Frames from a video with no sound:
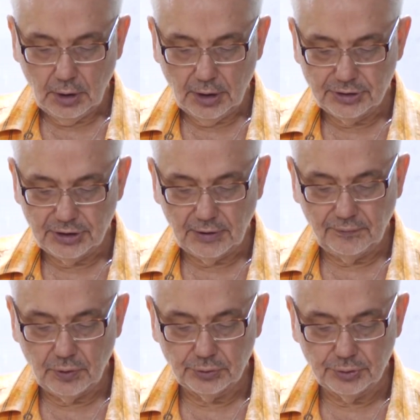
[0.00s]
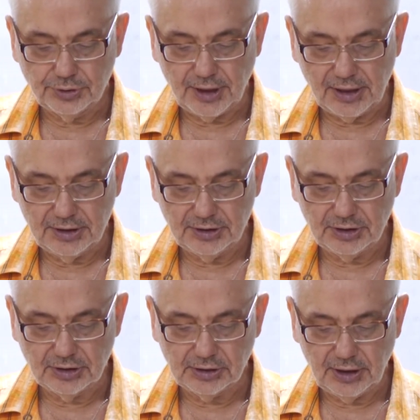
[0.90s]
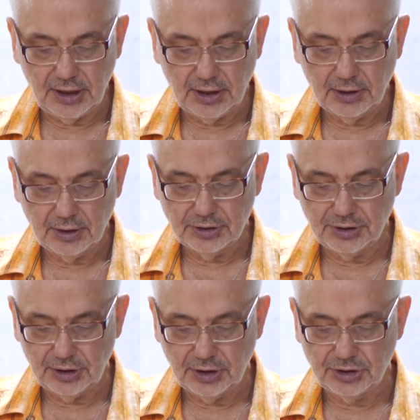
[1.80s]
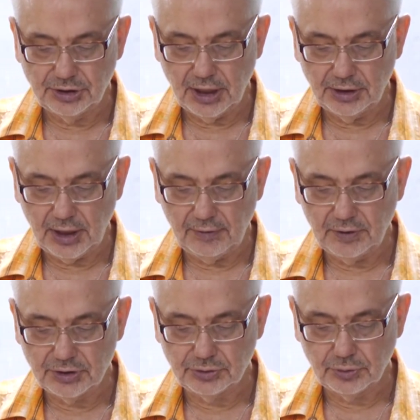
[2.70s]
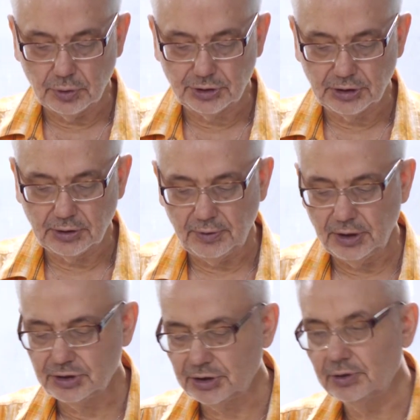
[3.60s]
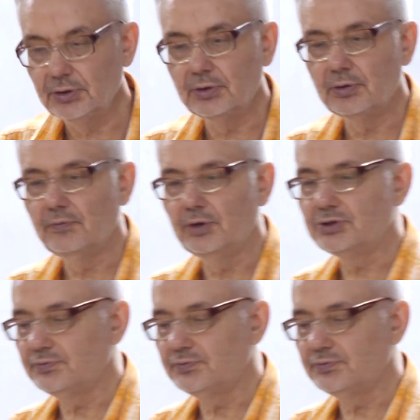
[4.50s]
Therefore, to study this layer, the original Navier-Stokes equation, which